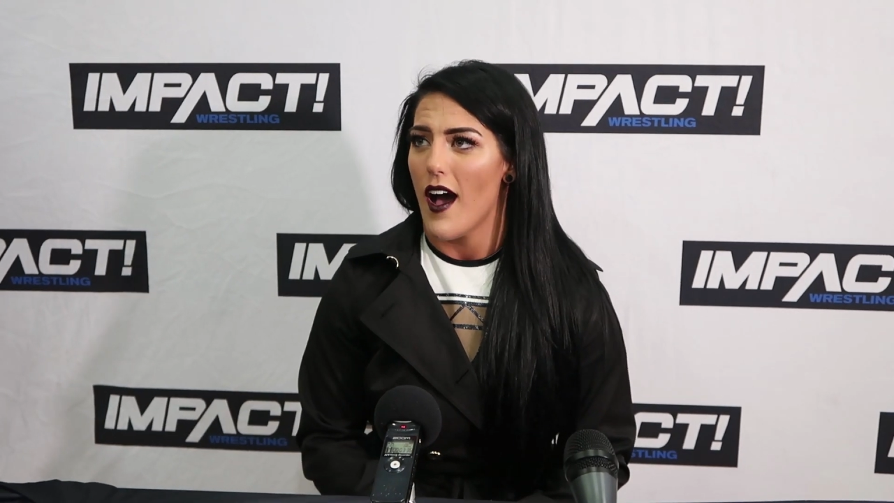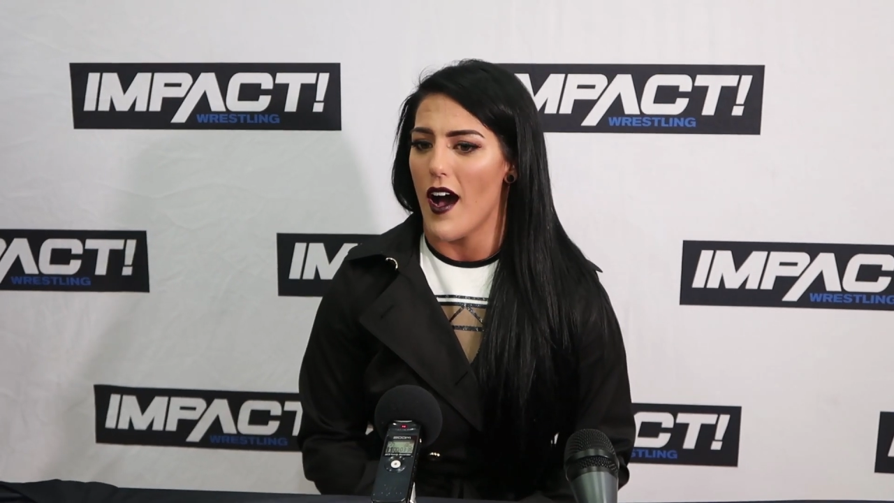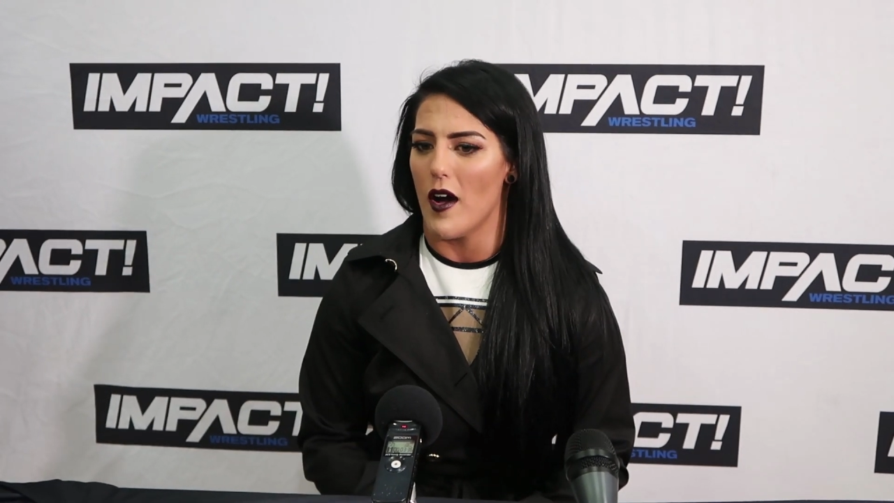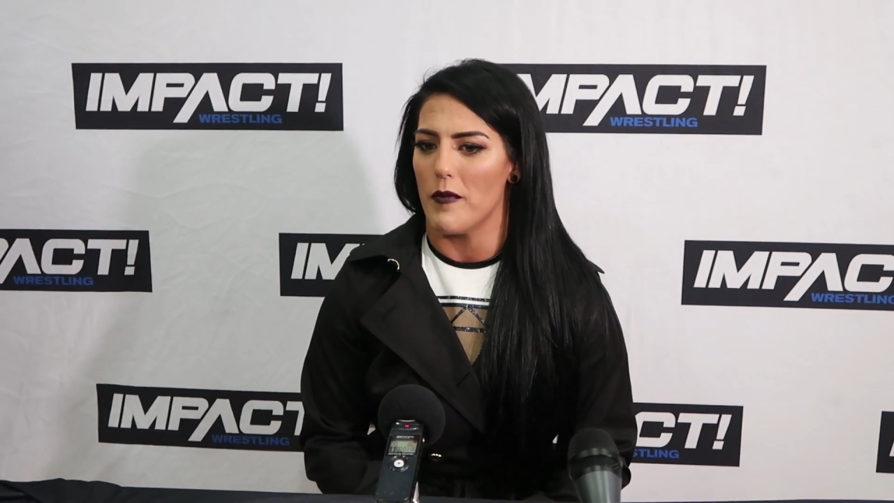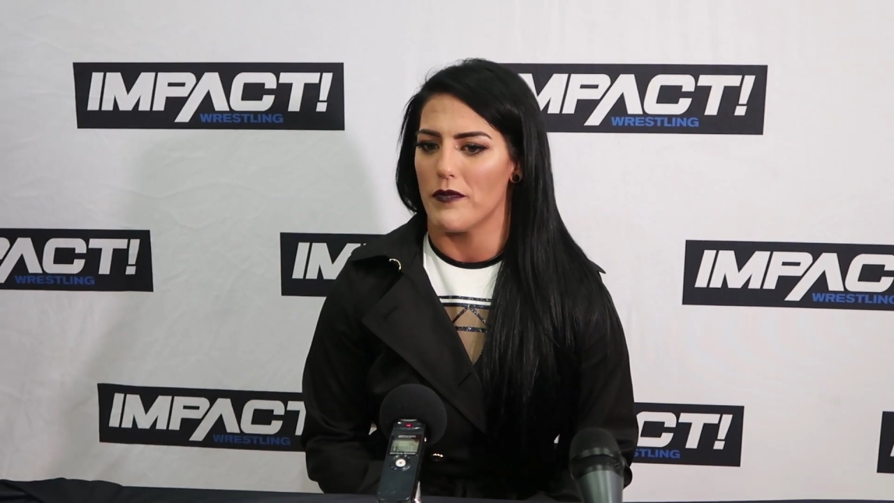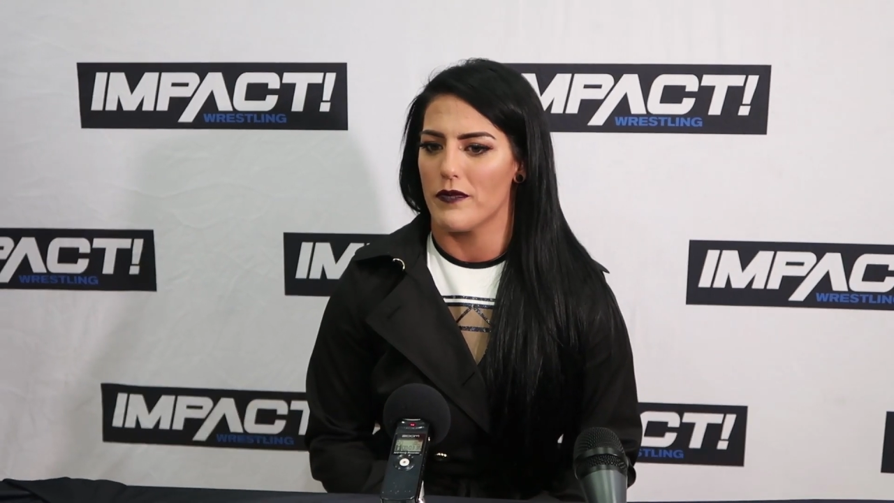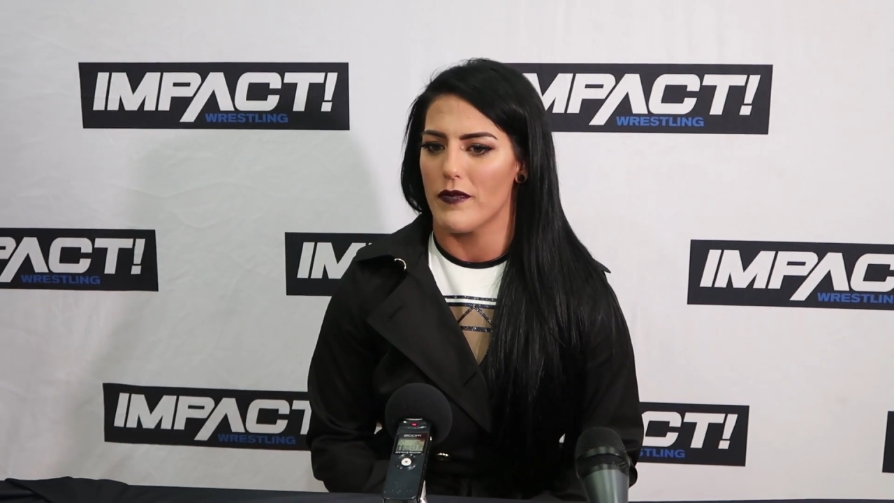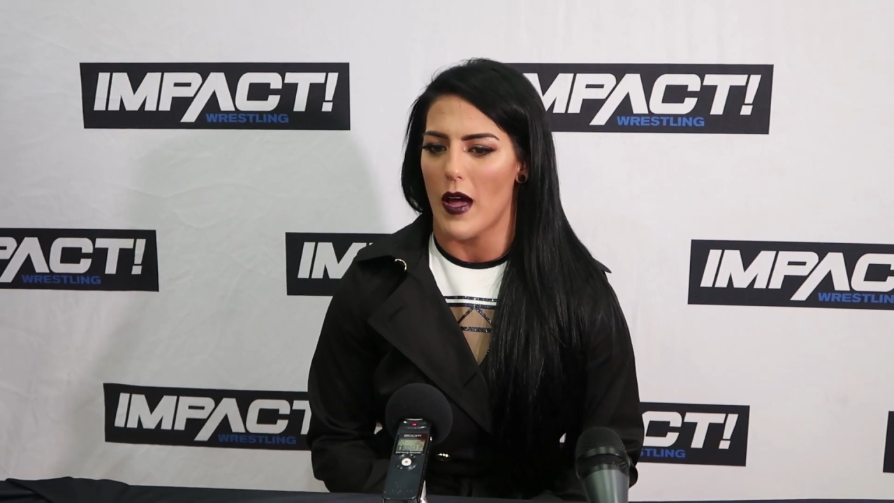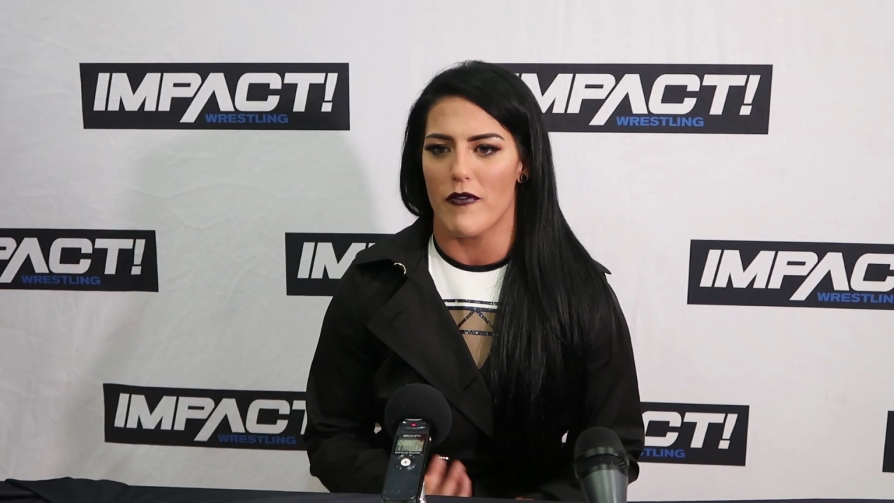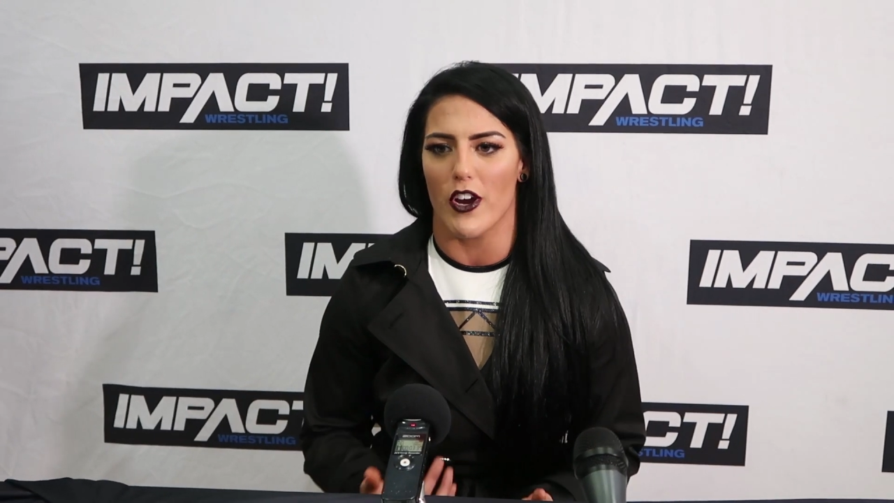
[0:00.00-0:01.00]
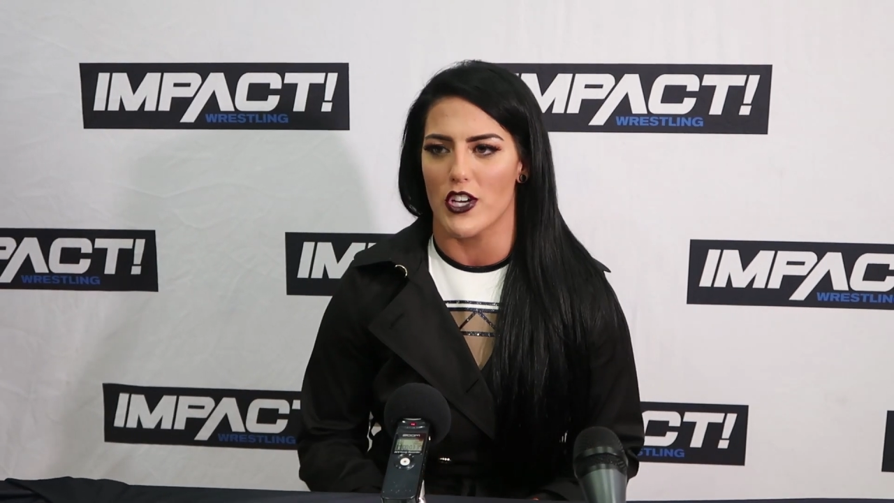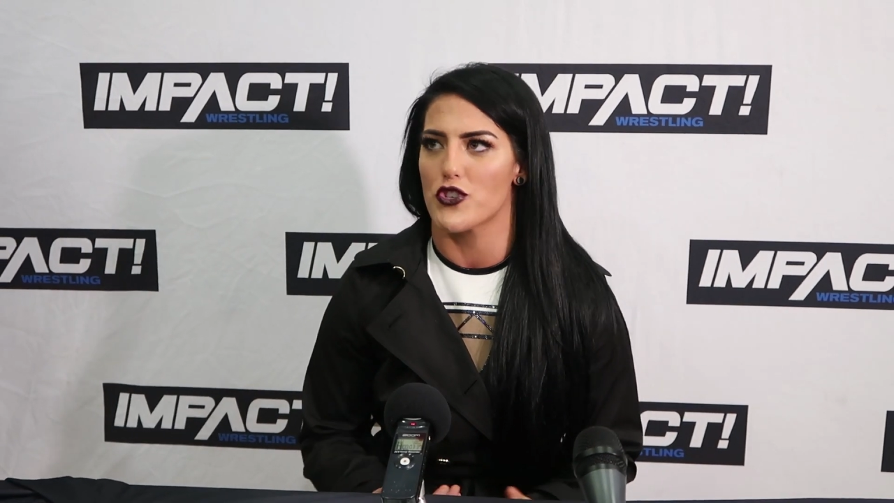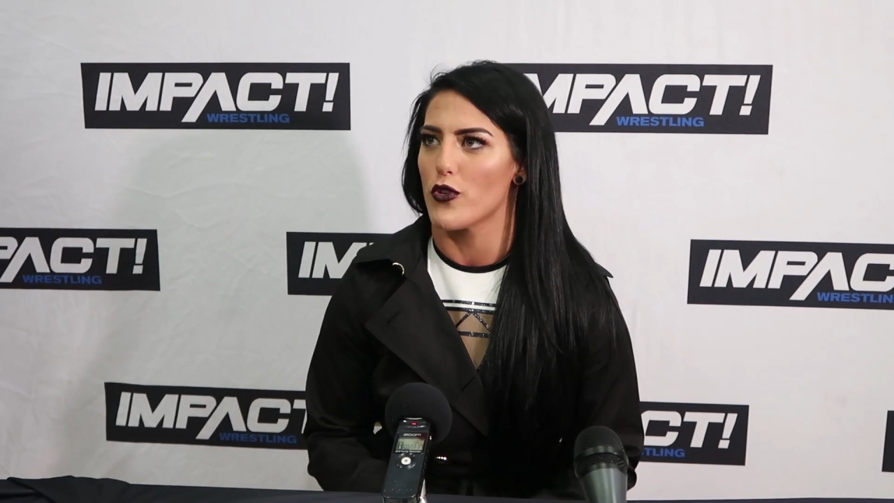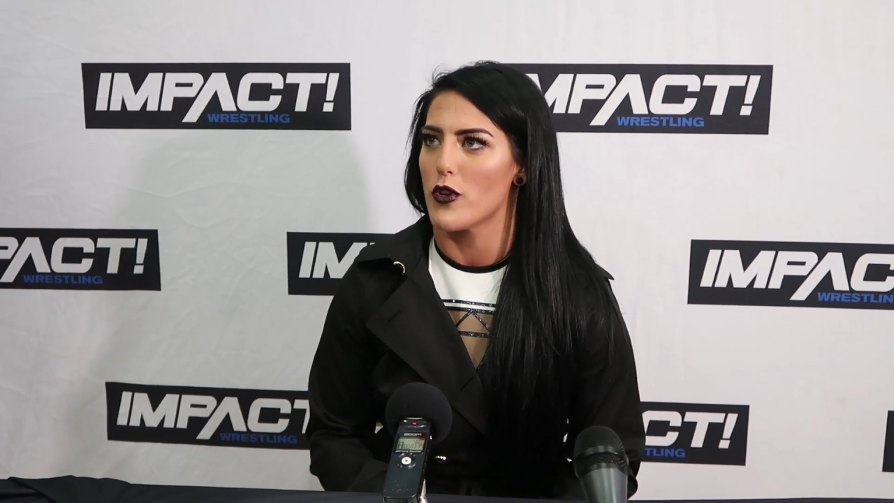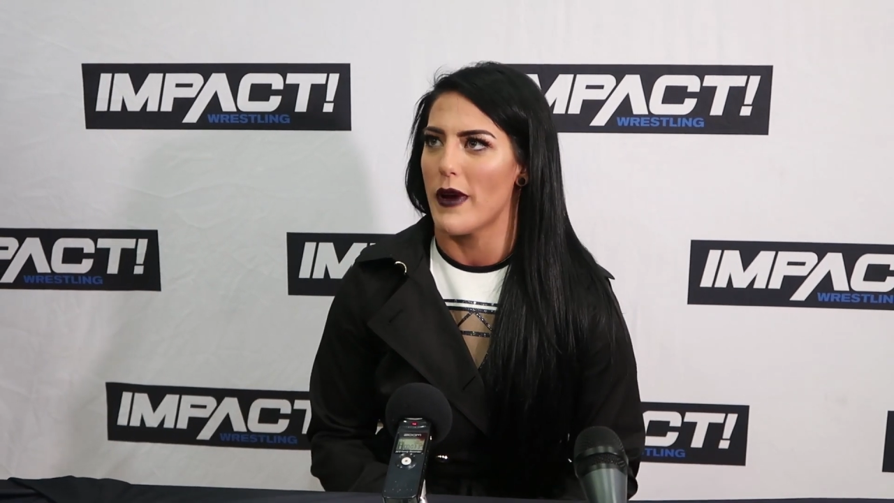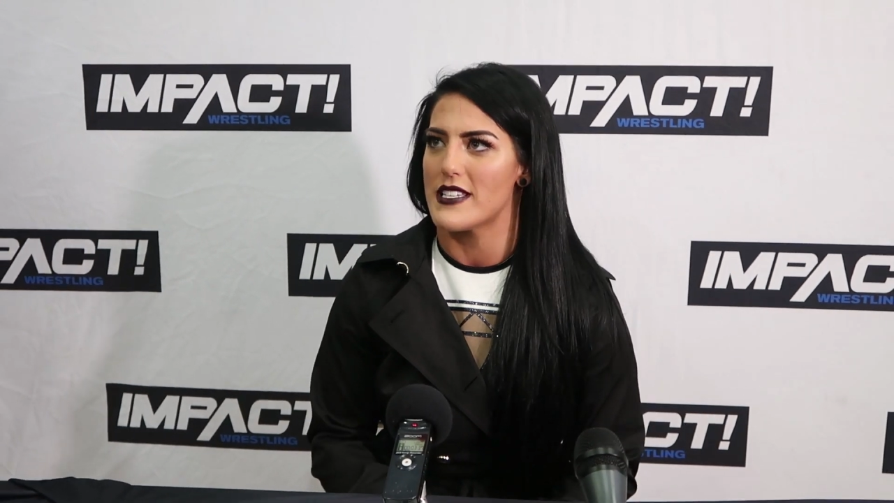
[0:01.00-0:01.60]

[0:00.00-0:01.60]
I'm very true to